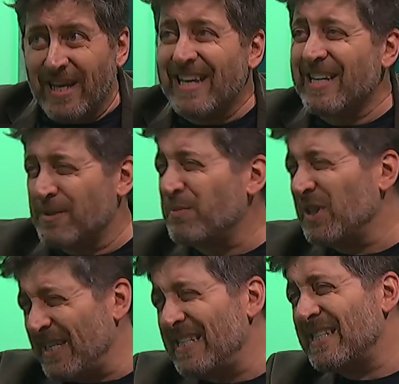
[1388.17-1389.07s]
is
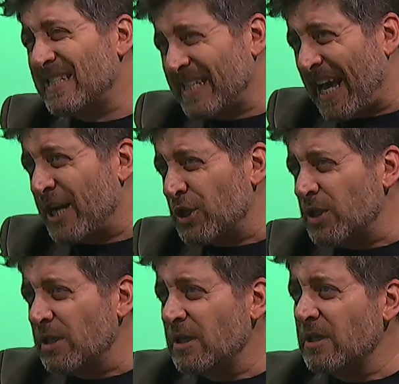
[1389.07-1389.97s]
police
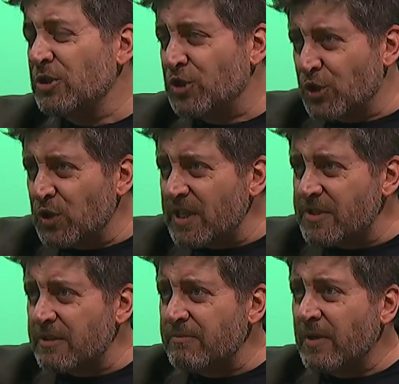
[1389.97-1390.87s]
scanner
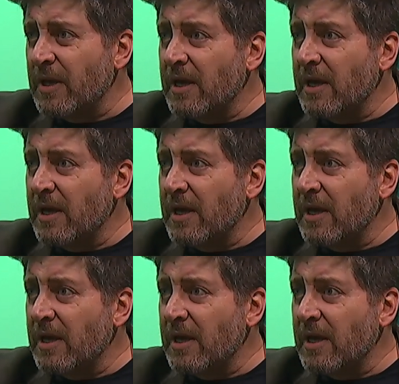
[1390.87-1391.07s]
journalism,